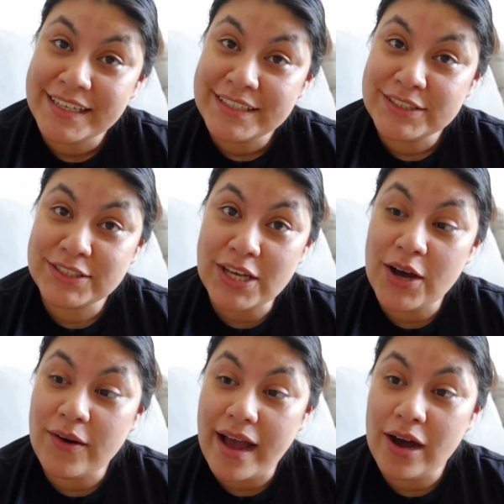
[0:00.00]

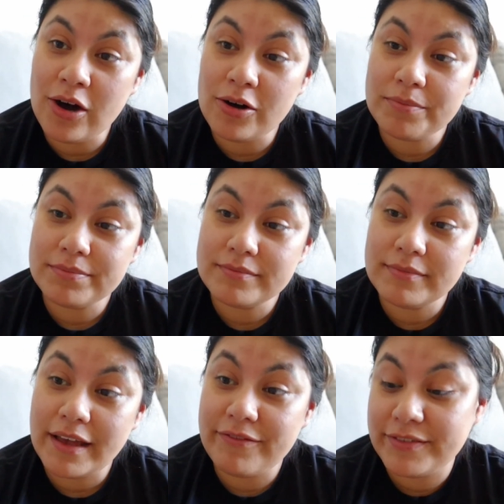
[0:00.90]
So I hope,
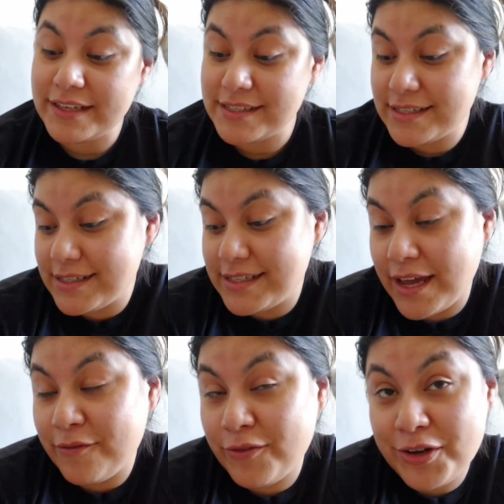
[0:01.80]
if this is a
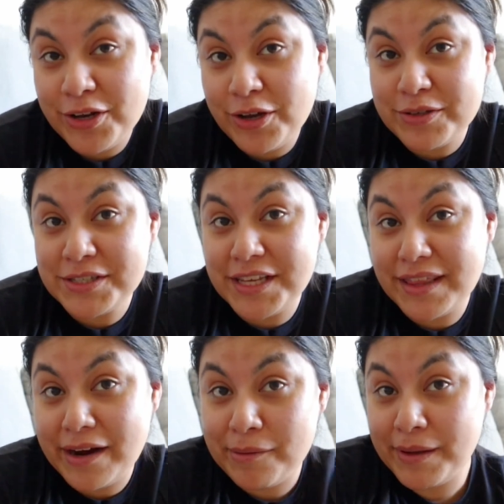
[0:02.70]
sign for you to go see
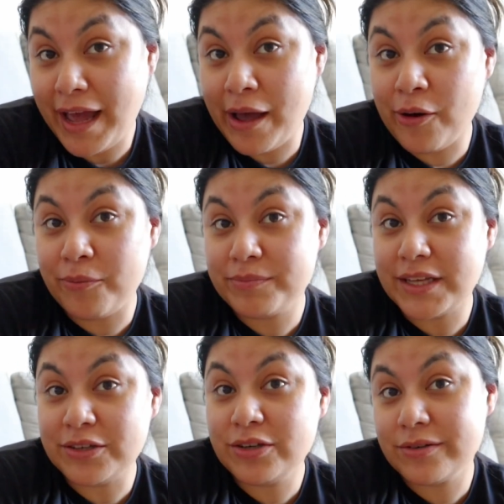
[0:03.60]
therapy, I hope
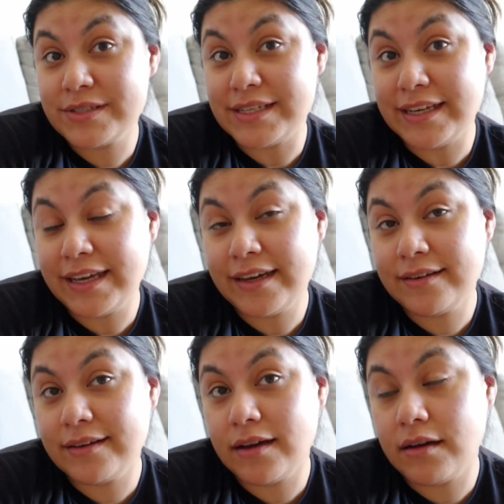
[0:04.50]
that you go seek
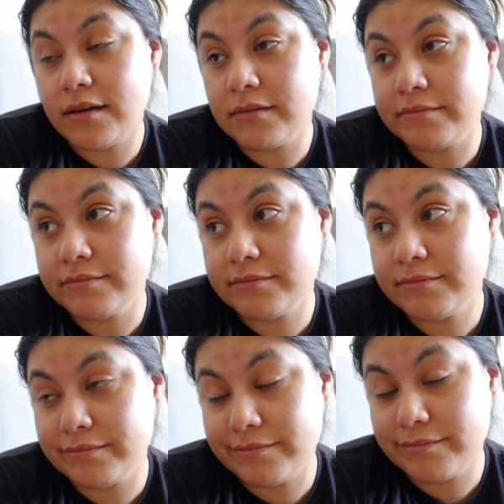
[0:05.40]
it.
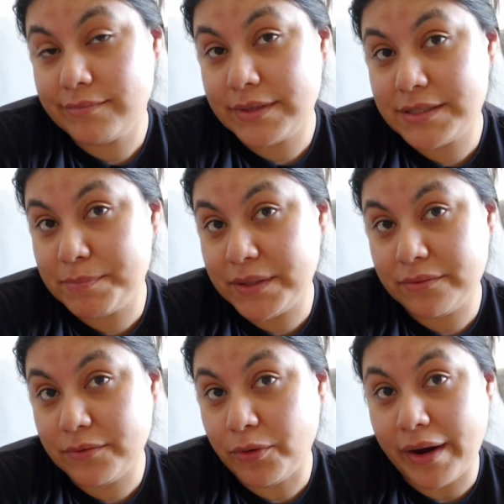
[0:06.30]
It's
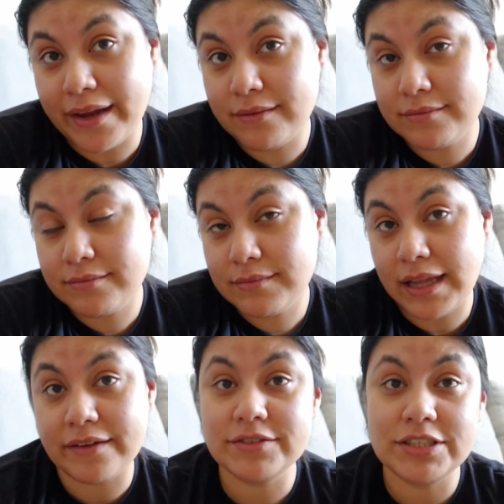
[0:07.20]
been great,
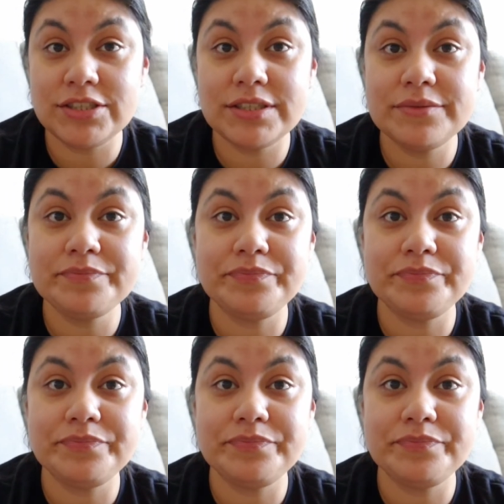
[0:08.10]
life-changing.